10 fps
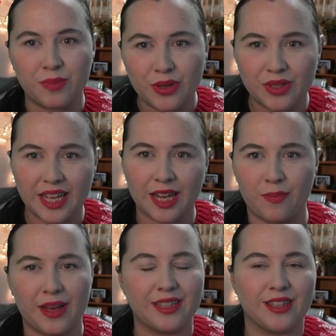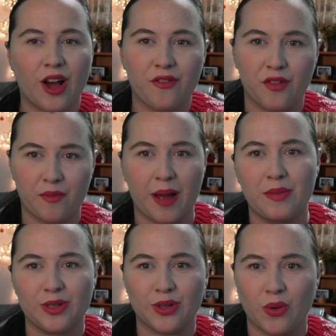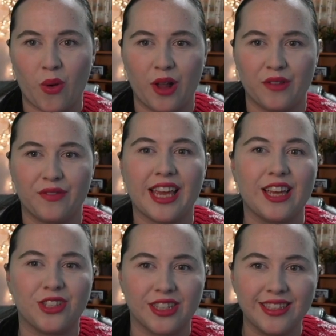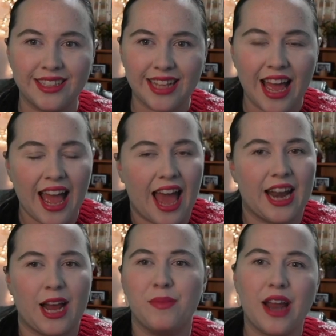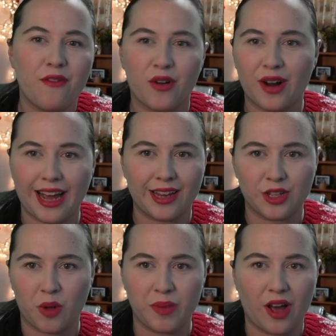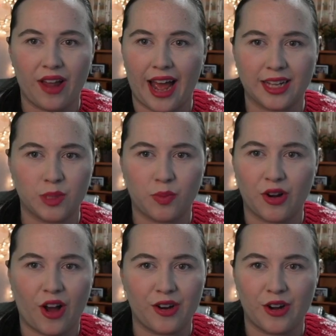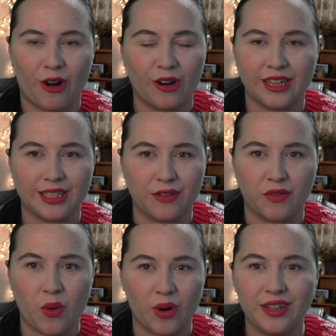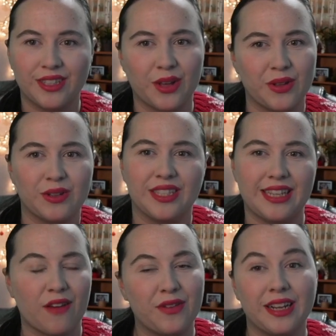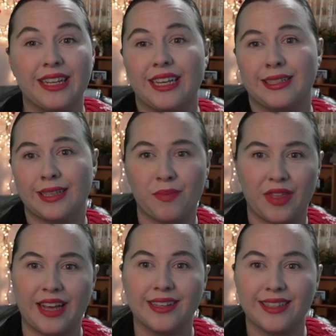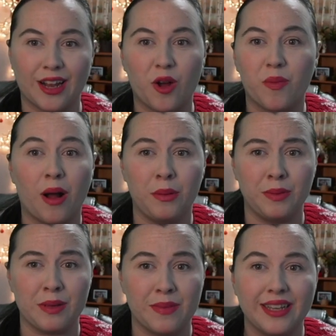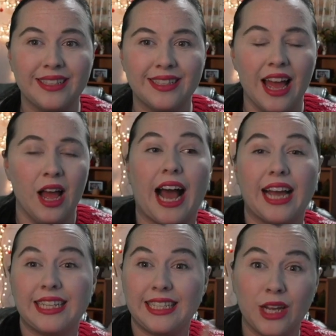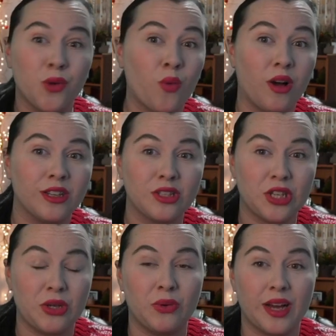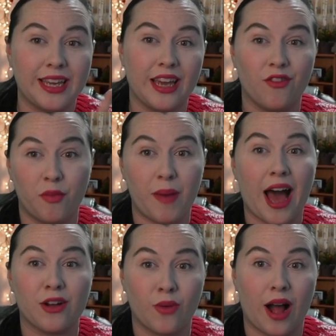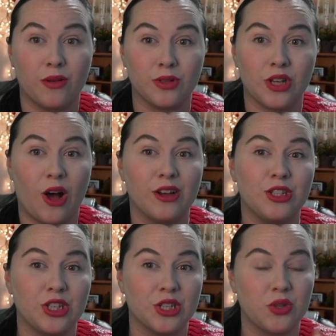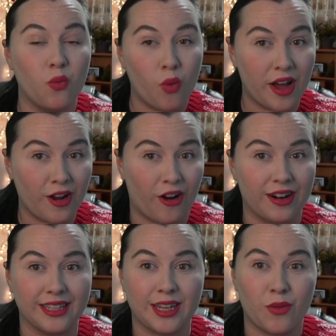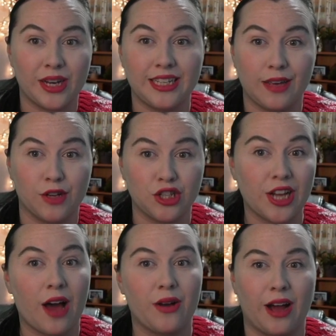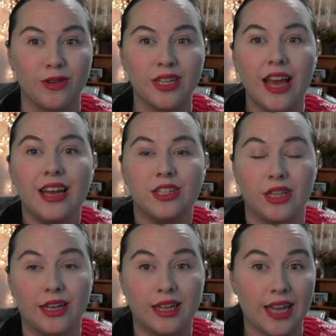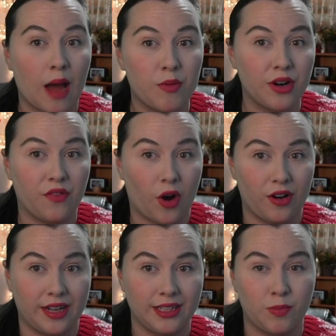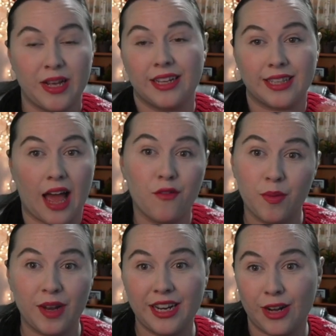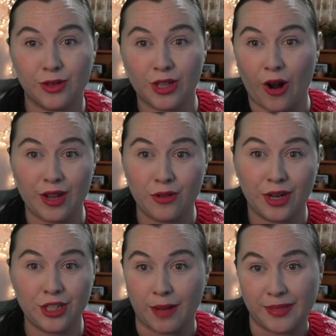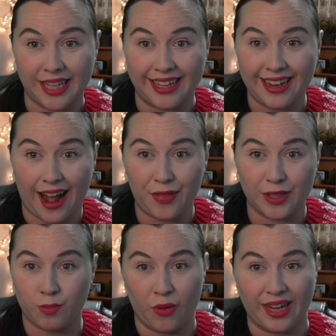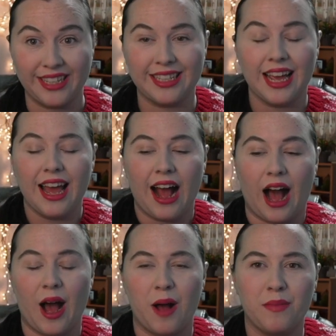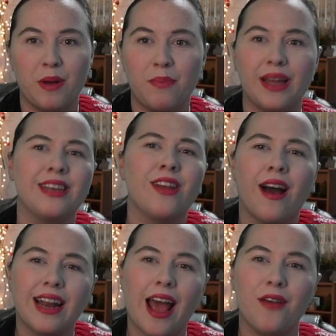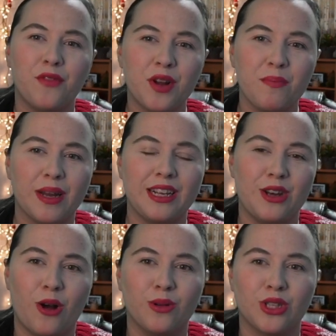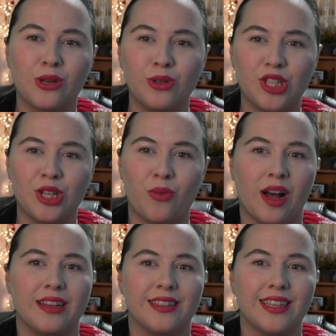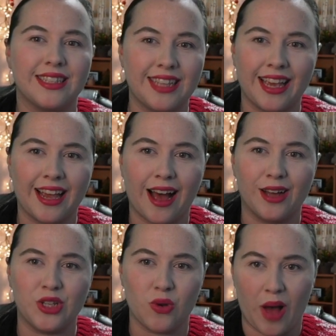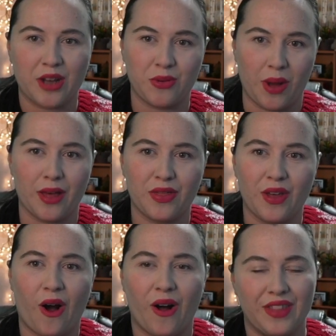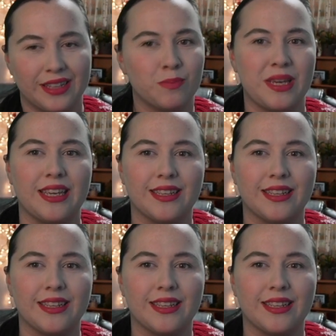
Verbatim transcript: to the music based off of my musical qualifications. And I'm never an end all be all expert on an artist, of course, so there's definitely some things that I'll I'll probably miss. But I did want to give background on just one artist. I wanted to give a shout out to the collaborative artist because everybody knows Carly Rae Jepsen at this point, um, but not everybody knows who she was singing a duet with on this